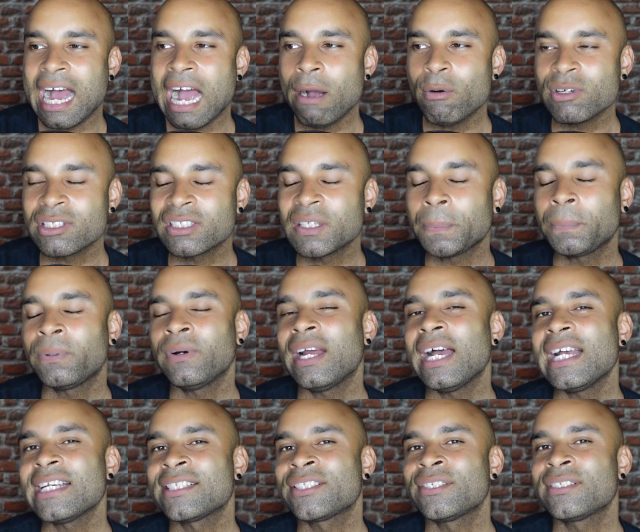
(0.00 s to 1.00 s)
I was
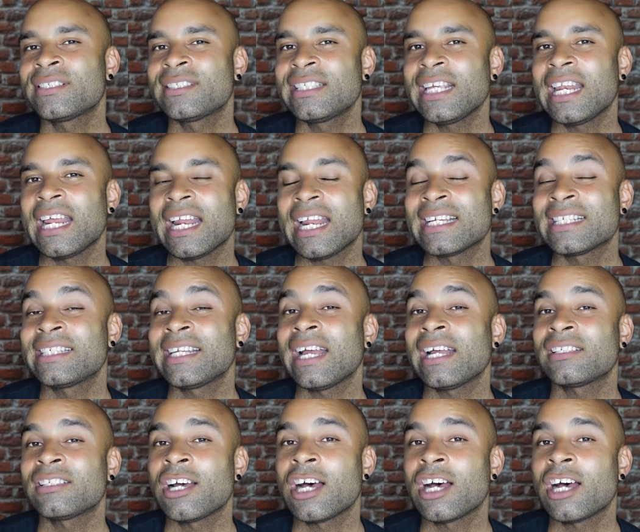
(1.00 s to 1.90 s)
surprised to see that Isiah